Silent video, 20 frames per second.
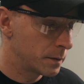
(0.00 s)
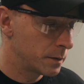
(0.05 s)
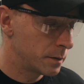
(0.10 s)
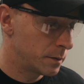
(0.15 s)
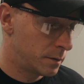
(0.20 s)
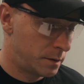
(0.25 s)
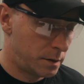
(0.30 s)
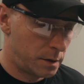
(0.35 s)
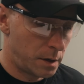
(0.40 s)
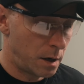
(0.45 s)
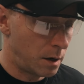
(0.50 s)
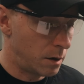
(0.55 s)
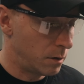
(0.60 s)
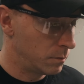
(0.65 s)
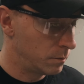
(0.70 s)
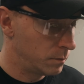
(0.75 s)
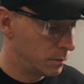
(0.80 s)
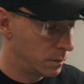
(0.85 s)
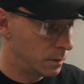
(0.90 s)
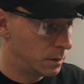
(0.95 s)

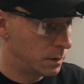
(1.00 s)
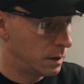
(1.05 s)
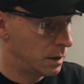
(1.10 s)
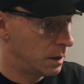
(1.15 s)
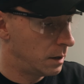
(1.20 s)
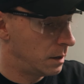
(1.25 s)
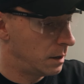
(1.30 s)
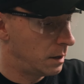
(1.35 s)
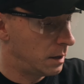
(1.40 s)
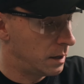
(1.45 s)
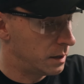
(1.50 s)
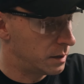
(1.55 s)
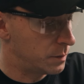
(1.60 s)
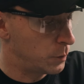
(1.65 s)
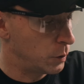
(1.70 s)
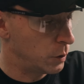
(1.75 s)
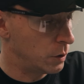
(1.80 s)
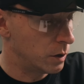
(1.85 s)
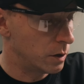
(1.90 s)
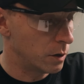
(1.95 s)
So let's
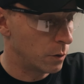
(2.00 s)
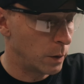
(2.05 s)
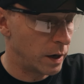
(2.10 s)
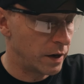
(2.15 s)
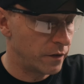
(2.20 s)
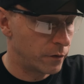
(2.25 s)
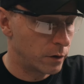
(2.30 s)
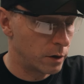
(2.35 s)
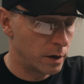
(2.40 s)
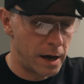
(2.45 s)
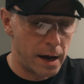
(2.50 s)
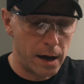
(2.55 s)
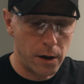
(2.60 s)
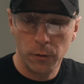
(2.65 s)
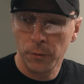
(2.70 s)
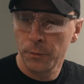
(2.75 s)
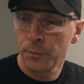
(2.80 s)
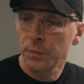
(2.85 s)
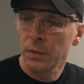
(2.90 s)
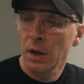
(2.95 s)
put it away for
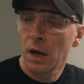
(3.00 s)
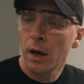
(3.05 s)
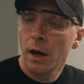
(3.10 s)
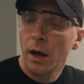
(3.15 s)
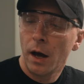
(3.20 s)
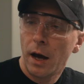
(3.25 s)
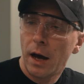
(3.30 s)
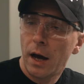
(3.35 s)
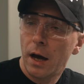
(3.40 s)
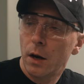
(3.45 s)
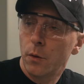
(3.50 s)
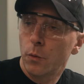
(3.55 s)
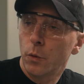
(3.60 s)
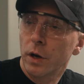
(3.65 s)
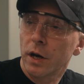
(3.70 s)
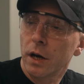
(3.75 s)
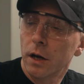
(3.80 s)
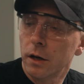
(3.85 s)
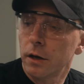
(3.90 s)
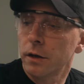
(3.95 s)
now, and
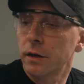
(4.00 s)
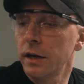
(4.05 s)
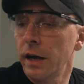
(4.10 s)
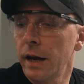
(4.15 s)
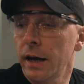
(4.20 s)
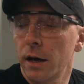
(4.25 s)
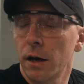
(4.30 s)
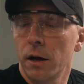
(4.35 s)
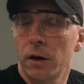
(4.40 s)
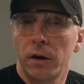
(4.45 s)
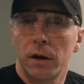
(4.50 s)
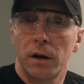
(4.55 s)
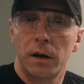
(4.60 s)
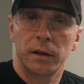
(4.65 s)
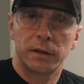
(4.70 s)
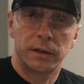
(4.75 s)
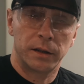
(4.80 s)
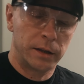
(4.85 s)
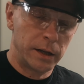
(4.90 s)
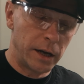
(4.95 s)
we're gonna
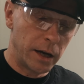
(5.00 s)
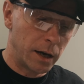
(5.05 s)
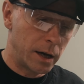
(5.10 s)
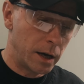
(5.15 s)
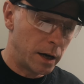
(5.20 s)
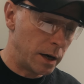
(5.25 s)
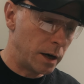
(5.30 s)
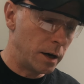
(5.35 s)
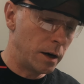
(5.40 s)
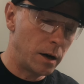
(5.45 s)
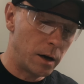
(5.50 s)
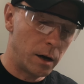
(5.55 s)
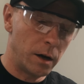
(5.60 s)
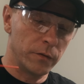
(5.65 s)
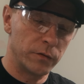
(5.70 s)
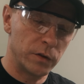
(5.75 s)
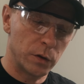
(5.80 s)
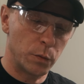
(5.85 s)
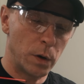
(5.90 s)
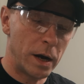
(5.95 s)
take care
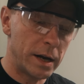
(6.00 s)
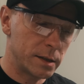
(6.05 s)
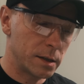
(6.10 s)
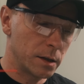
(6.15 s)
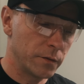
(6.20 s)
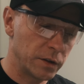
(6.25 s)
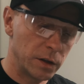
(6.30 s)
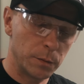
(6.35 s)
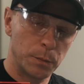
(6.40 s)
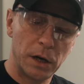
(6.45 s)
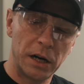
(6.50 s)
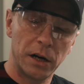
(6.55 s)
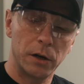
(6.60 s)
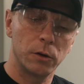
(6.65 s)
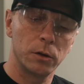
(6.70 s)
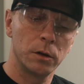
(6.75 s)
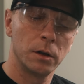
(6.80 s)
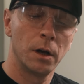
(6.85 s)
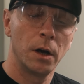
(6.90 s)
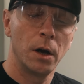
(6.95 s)
of the rest of the
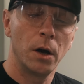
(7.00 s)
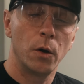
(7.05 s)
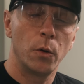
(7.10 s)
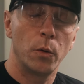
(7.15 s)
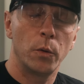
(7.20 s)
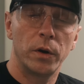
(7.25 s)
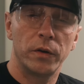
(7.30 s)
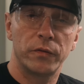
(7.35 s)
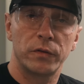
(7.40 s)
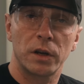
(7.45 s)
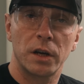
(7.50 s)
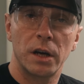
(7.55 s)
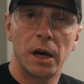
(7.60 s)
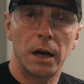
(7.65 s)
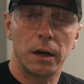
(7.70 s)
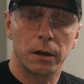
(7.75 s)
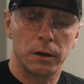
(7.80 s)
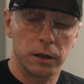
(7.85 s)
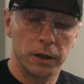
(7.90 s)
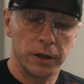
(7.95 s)
barrel with the
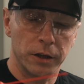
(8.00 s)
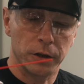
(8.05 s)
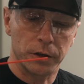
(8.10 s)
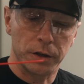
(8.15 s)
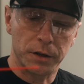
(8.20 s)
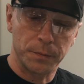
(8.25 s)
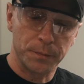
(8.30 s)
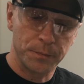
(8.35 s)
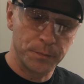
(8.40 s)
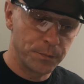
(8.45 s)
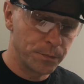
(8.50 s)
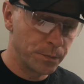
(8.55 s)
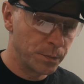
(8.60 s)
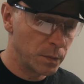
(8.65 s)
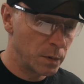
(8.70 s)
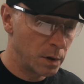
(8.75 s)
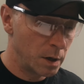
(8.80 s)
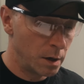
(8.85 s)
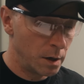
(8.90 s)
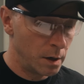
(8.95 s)
gun cleaner.
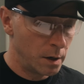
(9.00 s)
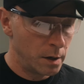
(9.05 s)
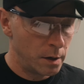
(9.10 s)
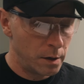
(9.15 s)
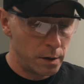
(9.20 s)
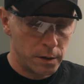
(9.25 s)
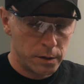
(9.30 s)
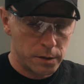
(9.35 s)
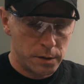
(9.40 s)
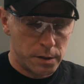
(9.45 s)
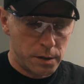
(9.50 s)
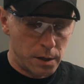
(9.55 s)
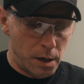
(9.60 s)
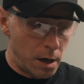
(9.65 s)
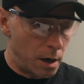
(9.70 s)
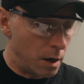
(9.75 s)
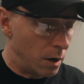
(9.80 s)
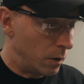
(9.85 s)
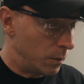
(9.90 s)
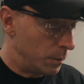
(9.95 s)

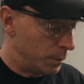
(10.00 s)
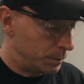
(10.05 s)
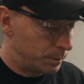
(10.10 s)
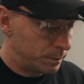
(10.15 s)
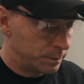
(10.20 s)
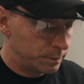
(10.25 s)
So